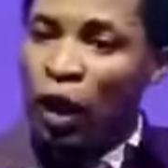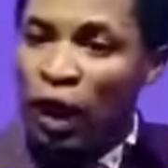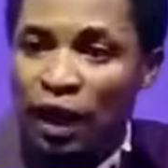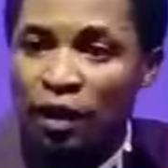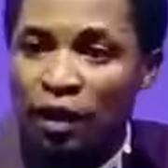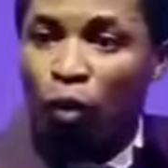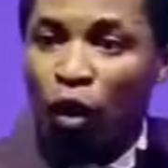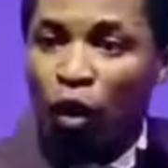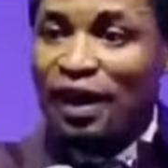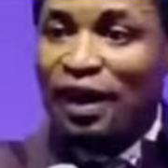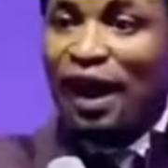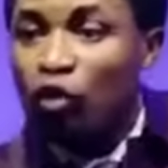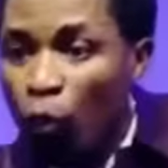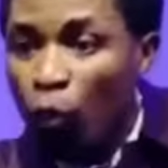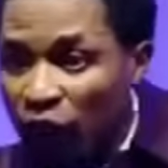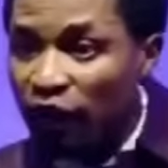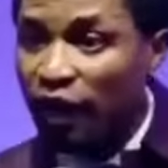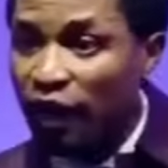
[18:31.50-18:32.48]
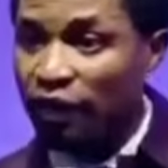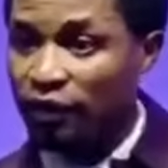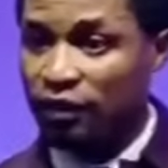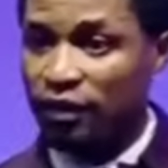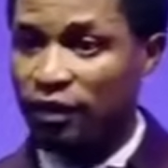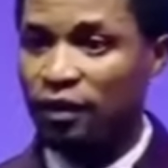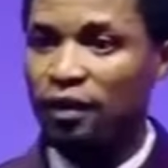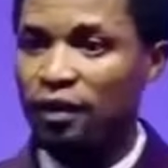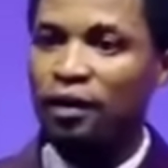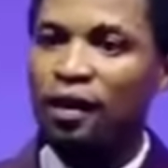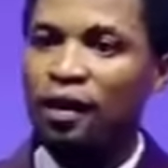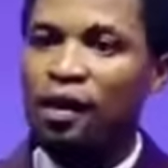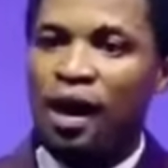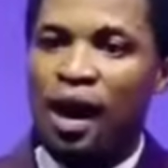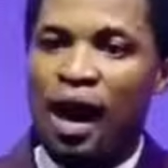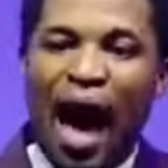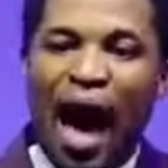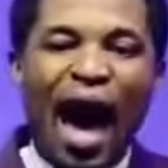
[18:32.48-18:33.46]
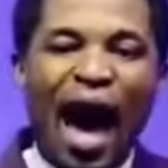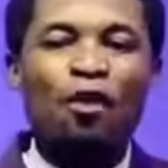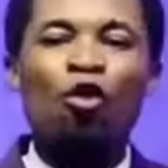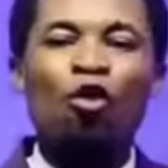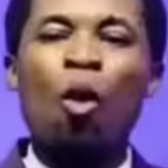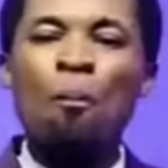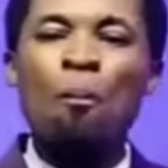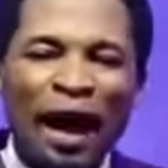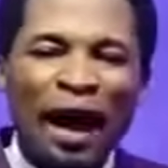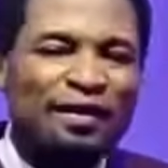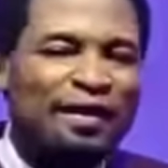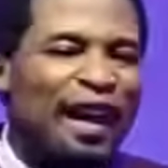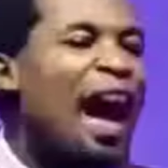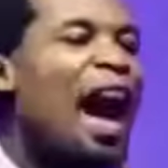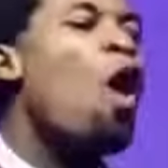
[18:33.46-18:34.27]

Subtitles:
willing, but they are not obedient. And no matter